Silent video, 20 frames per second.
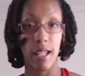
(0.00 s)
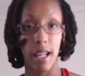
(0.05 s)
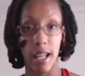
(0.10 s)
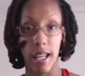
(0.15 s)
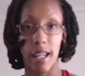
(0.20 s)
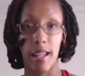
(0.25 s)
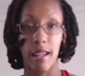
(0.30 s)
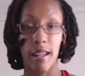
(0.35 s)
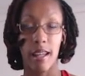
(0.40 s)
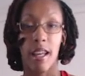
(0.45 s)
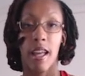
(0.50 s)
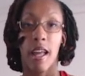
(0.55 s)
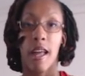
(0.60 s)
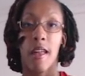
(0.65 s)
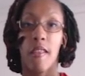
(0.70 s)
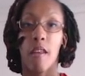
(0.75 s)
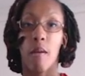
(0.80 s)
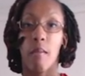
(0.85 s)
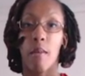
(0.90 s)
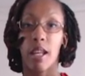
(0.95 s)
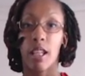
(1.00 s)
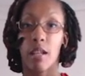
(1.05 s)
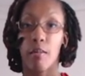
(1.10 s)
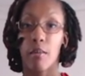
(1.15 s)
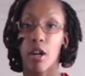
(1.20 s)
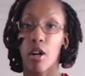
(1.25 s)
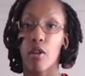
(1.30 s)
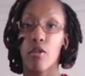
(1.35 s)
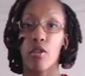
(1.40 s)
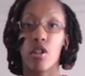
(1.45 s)
ate that made them
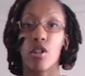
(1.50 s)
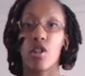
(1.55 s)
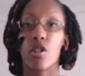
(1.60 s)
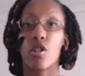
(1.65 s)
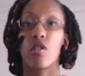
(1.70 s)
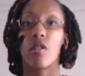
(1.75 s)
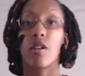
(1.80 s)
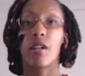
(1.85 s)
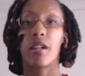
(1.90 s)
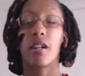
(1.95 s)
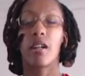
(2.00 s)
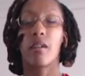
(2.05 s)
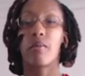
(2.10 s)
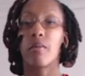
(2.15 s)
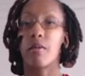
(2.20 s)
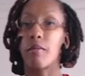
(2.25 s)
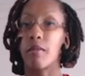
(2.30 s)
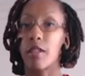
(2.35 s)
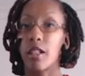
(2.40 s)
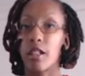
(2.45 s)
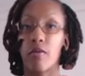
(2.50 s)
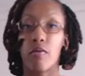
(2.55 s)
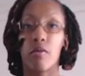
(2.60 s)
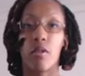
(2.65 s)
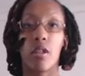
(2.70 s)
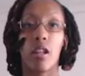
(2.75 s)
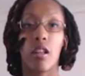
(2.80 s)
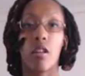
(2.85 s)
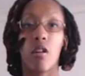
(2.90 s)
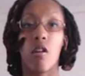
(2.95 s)
healthy and strong and helped them live
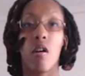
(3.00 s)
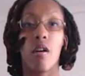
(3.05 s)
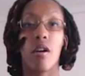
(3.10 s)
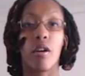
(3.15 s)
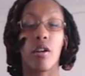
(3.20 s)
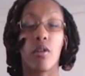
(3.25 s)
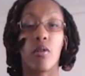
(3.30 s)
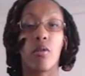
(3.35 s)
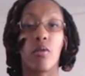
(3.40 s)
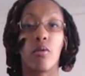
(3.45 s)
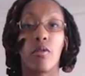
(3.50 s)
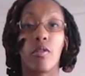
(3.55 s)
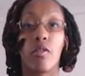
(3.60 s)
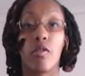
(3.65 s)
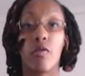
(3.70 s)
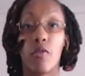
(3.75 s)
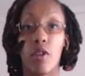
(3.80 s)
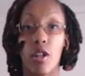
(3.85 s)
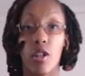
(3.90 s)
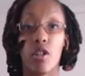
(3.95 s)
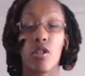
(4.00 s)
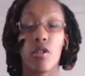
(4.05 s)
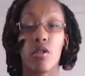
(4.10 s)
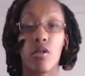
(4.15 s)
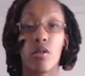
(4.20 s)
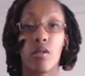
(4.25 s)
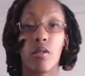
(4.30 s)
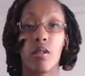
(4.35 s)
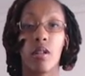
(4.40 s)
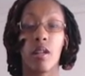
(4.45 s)
really long and old and
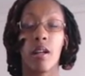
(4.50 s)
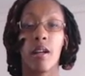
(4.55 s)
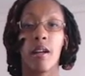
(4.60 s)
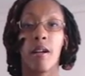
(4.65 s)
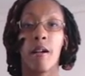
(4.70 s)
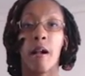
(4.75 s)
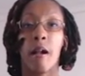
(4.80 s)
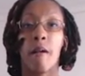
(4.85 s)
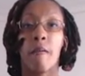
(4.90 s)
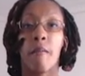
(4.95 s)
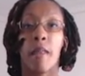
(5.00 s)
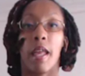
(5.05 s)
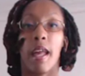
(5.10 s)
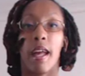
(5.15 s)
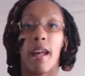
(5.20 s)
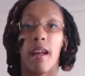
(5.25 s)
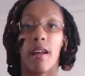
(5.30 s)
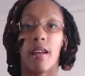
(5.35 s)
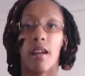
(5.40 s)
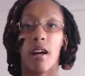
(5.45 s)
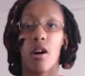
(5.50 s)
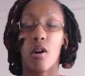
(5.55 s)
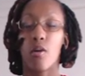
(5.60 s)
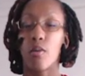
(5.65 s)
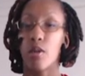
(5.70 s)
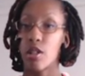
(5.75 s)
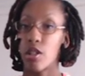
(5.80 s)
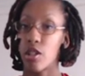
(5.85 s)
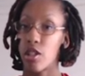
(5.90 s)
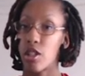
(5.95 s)
functional. And I always
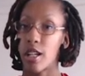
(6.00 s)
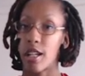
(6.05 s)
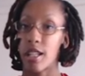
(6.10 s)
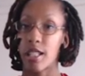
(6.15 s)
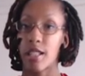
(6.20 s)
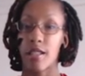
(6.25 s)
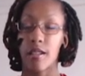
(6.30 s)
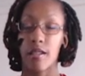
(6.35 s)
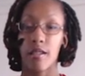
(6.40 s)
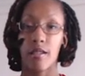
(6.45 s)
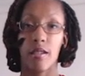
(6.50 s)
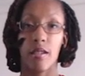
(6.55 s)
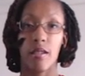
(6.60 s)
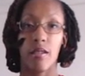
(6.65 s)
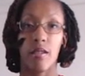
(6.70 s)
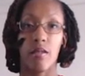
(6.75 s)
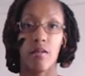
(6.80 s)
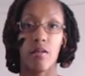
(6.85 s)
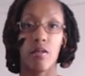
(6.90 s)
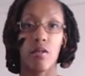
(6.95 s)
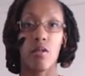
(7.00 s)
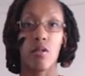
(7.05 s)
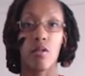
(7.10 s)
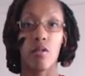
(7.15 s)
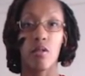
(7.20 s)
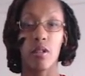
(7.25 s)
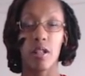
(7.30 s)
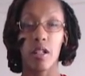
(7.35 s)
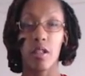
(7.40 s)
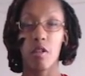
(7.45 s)
suggest to
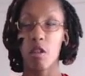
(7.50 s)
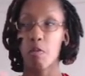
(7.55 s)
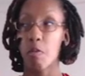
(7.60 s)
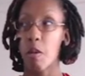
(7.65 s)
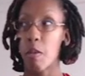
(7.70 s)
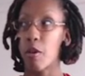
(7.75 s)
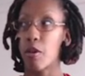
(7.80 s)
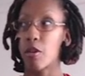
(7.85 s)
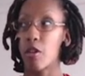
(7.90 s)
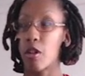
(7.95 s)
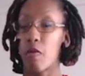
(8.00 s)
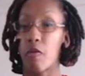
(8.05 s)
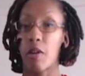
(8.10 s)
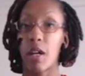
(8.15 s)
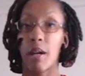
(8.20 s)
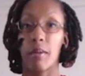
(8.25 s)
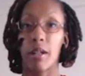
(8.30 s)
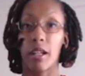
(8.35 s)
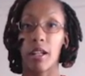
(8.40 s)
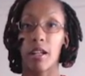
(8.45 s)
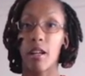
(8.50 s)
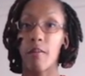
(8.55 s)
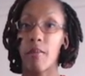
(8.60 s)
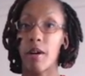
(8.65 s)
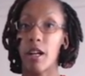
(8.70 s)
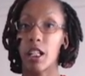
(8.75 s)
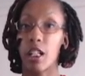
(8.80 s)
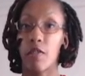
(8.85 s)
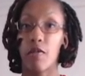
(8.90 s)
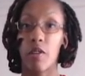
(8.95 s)
look at those people in your family. Anybody
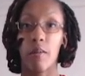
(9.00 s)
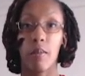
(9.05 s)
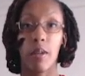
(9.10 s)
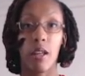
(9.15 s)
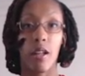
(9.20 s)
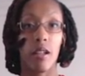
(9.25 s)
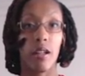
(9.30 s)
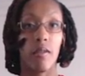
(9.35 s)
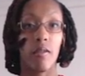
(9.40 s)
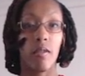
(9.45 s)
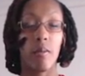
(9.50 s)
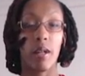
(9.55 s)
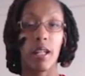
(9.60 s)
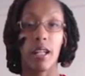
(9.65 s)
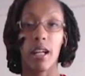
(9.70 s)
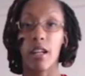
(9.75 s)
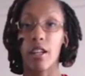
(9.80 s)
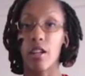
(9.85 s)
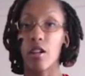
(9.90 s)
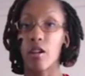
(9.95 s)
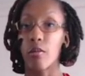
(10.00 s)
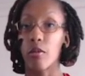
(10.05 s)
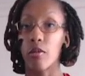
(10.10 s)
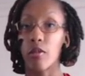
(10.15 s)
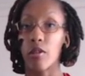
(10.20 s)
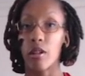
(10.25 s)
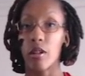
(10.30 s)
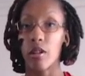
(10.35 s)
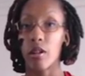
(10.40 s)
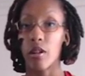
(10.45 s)
in your family who lived to be 90 or
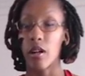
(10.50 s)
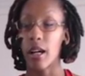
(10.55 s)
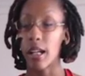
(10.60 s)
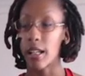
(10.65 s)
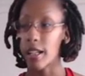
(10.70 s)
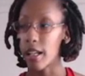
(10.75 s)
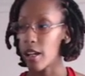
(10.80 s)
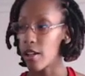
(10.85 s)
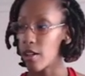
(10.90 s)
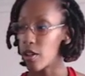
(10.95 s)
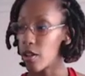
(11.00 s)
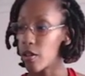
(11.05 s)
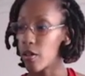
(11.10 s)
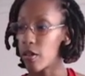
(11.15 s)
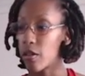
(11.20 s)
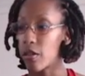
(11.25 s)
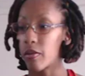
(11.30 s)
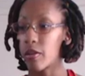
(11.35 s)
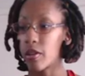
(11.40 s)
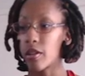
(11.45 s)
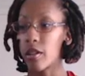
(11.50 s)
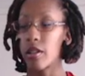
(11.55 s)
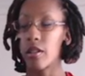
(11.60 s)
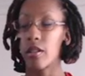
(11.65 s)
more, 90 or over,